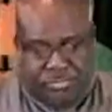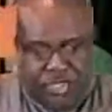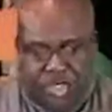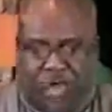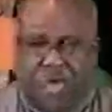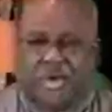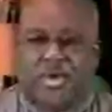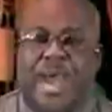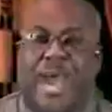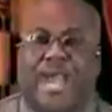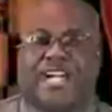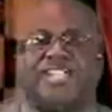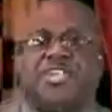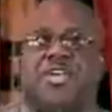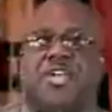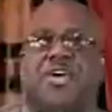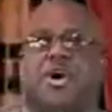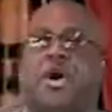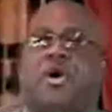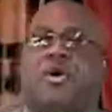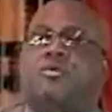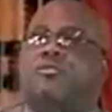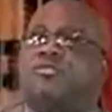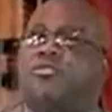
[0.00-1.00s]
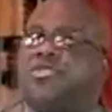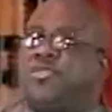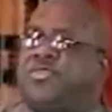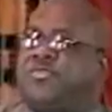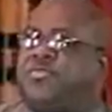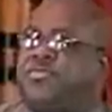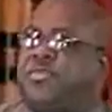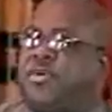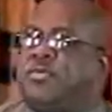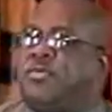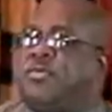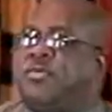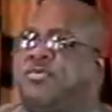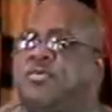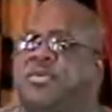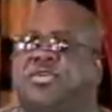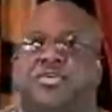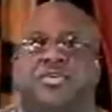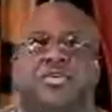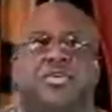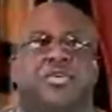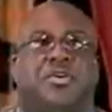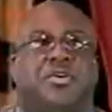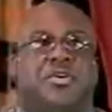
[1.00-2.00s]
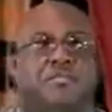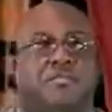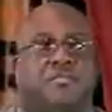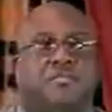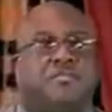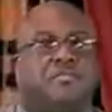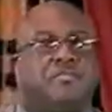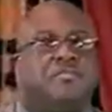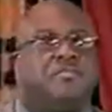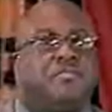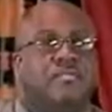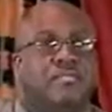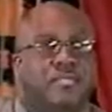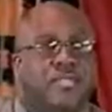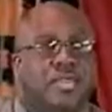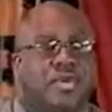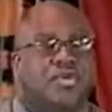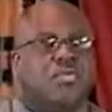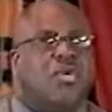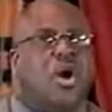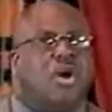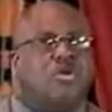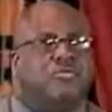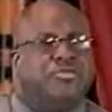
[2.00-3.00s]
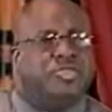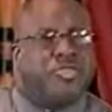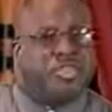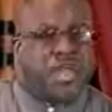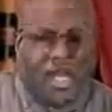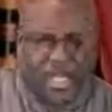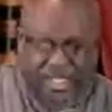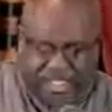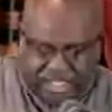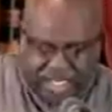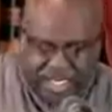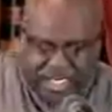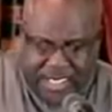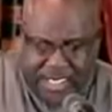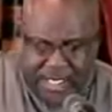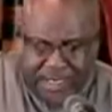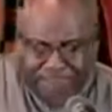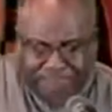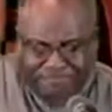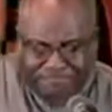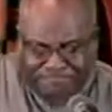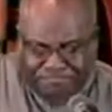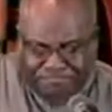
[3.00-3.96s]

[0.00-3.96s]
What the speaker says: Who actually owns the Federal Reserve? Who owns it? I'll tell you.